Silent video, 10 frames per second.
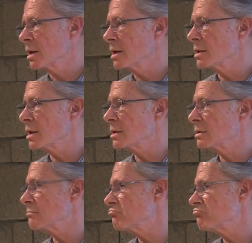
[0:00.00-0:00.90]
And
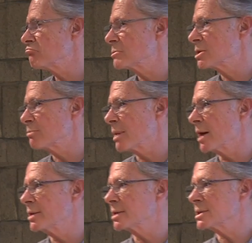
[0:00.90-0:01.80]
then some
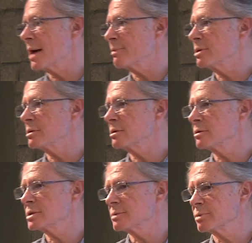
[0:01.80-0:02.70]
bad things happened to her
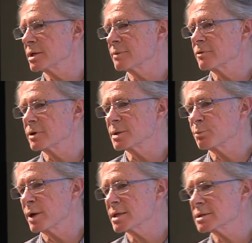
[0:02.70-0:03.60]
and she became very
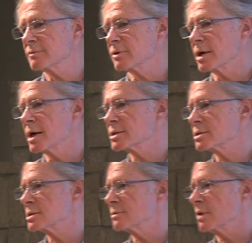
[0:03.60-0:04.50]
depressed and very
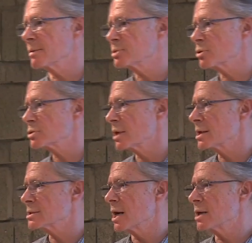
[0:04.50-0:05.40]
anxious and developed social
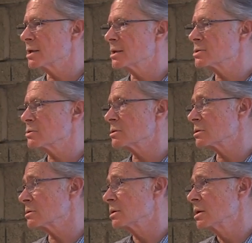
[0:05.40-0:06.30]
anxiety
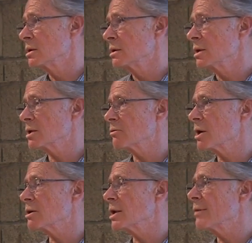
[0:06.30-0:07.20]
disorder in
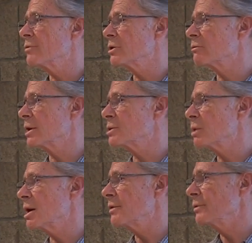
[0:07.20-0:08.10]
grade 11 or grade
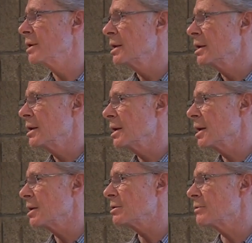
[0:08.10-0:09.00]
12
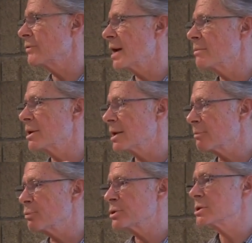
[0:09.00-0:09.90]
and her family
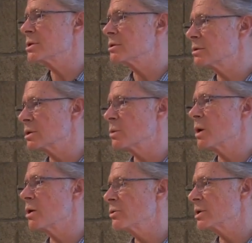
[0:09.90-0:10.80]
kept pushing her to go
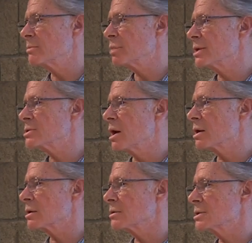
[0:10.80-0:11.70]
out and play
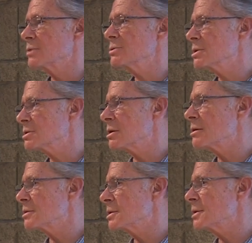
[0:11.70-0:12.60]
soccer and she was the
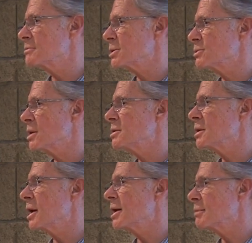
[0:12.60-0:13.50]
star of the team she was
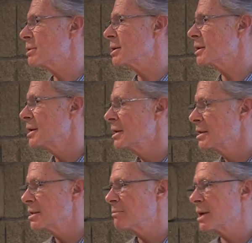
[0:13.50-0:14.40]
undeniably
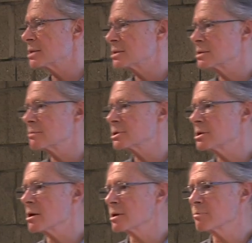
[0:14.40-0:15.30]
the best
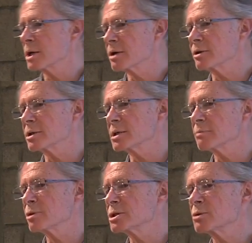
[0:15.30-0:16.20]
soccer player on the
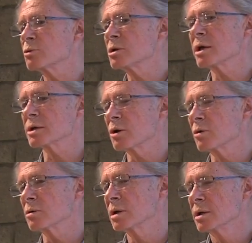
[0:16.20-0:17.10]
team but she would not
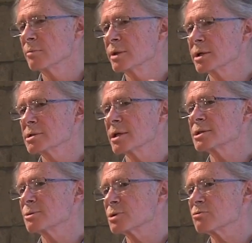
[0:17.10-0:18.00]
go because
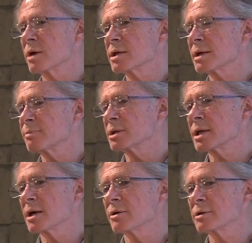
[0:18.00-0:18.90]
as she was running up and
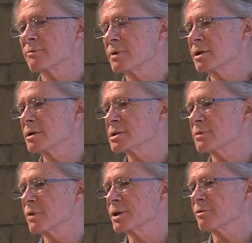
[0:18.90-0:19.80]
down the field
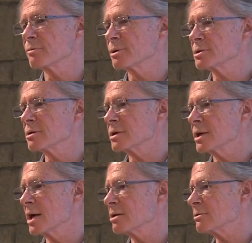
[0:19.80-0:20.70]
she felt everybody was
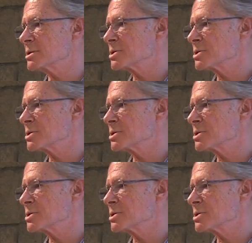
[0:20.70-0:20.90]
looking at her and